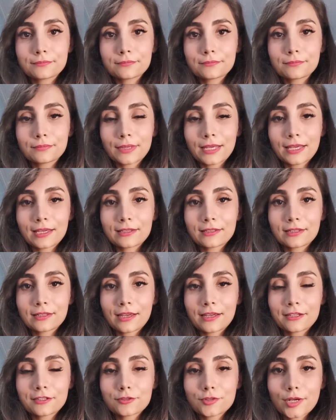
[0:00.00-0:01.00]
And
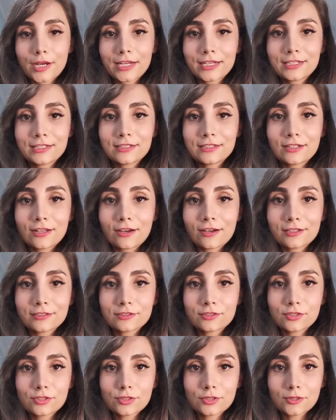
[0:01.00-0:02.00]
I try to not
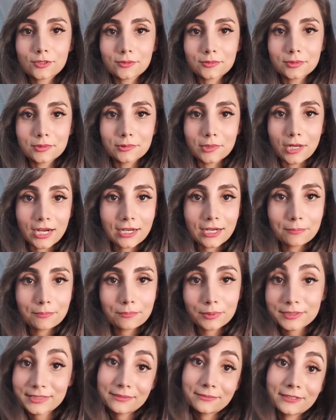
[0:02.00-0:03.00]
screw up,
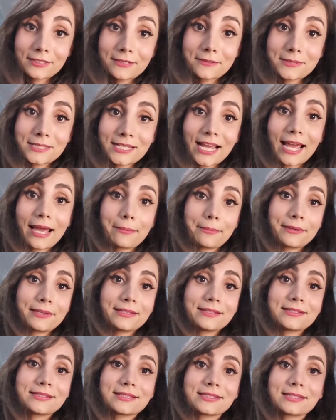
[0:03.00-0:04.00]
but sometimes it
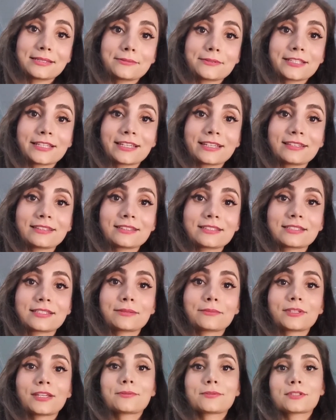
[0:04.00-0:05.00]
happens. It seems like
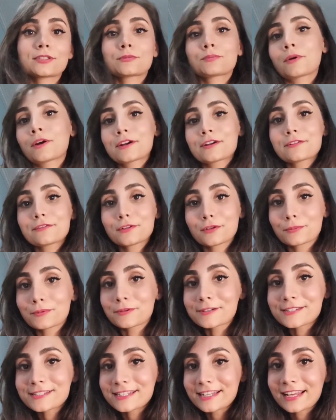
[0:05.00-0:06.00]
sometimes it's part of your
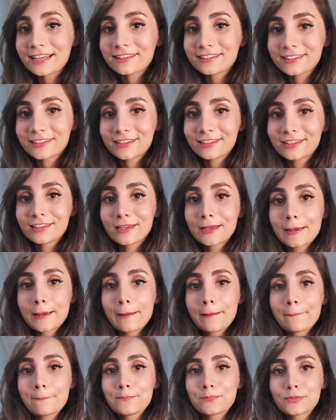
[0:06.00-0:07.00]
personality
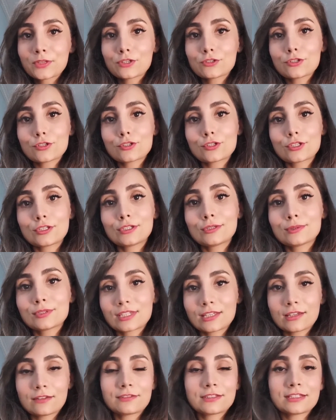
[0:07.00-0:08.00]
to just do
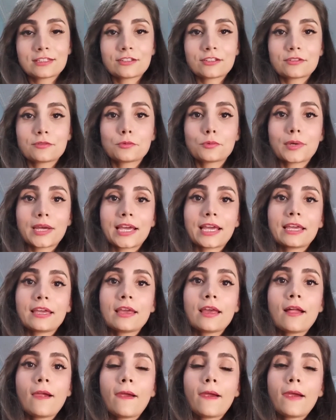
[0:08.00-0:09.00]
stuff a certain way.
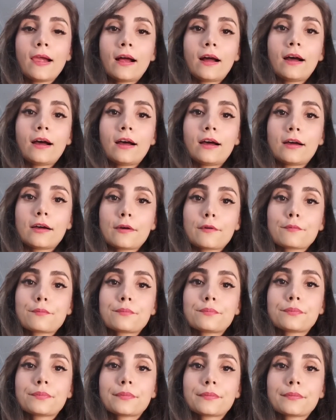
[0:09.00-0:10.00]
So,
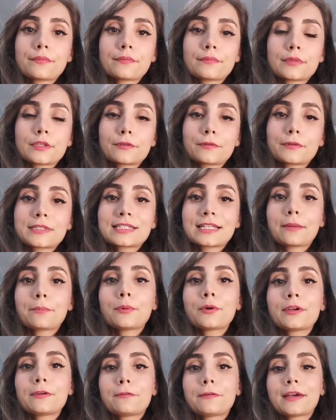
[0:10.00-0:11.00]
for example,
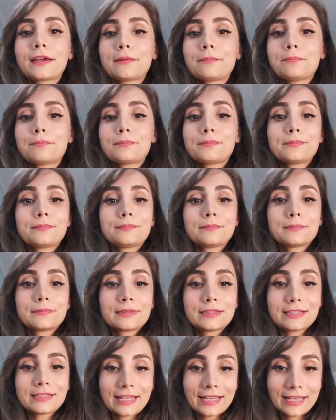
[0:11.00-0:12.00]
if I'm
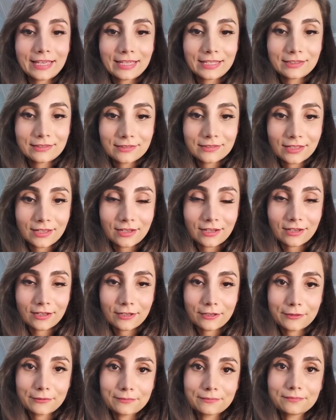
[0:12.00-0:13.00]
late,
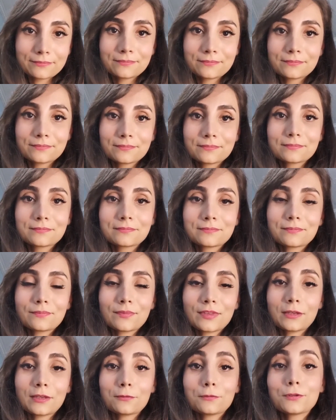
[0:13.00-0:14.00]

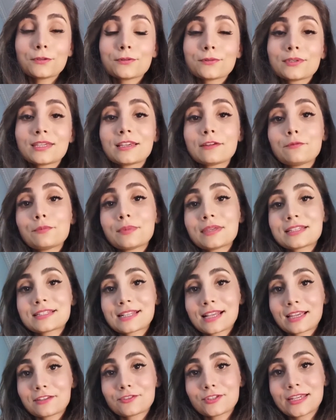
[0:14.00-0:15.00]
if you give me a
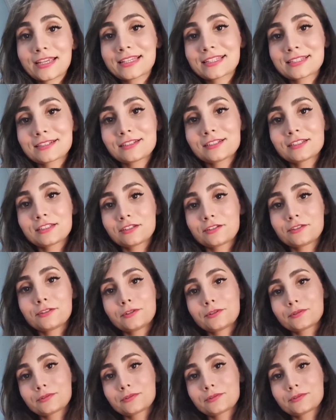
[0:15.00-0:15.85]
second chance, there's a good